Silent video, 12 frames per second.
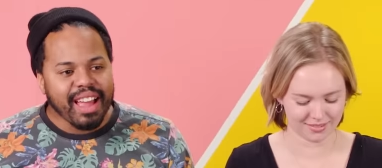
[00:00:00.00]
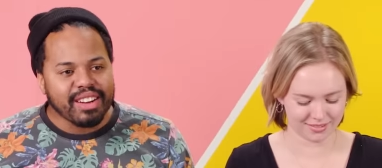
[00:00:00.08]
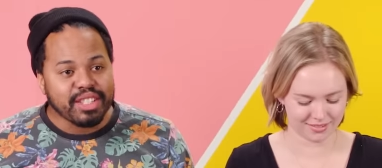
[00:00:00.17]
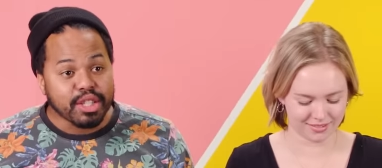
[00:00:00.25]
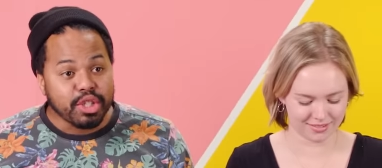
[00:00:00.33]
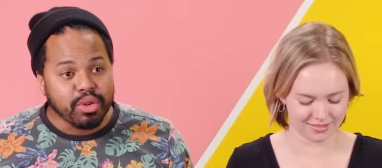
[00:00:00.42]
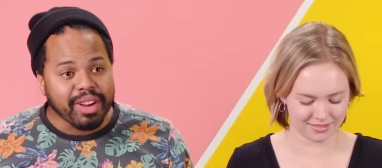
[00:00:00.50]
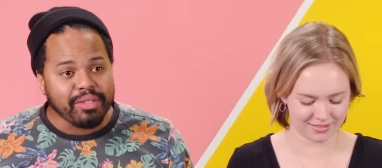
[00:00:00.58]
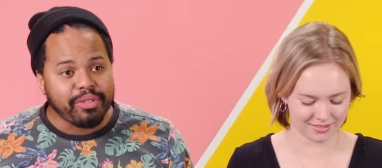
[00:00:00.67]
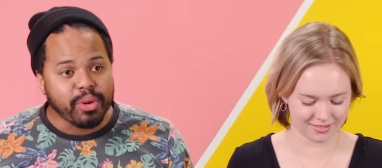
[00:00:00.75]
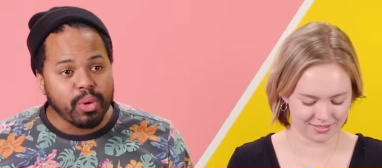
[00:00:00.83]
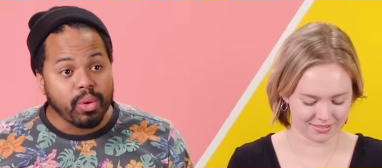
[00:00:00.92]
Speaker 1: There's a street
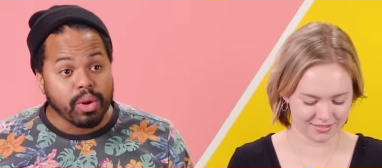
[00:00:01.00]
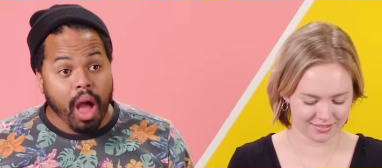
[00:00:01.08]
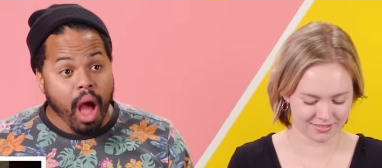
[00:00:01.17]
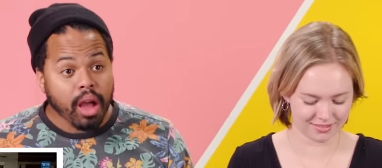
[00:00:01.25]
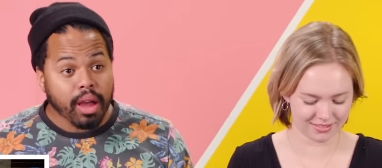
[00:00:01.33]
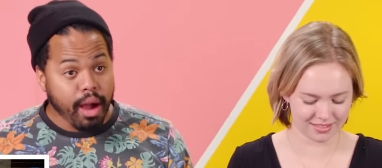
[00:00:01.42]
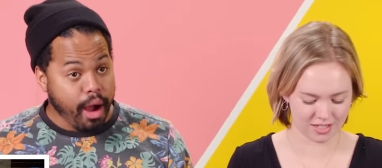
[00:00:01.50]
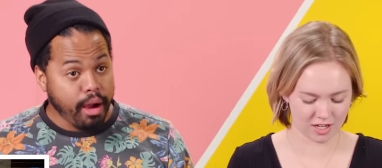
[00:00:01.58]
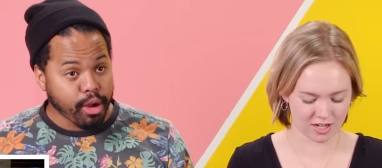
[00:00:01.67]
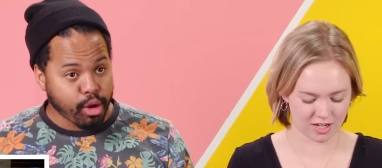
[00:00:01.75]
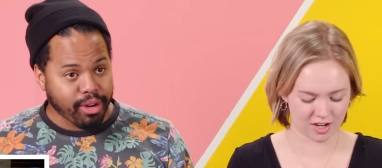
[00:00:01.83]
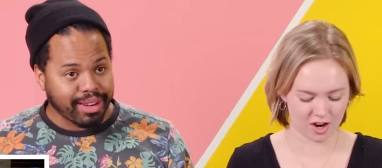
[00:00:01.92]
food
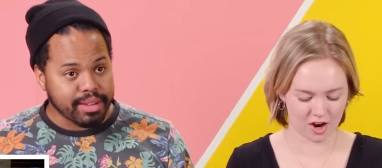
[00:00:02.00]
congress.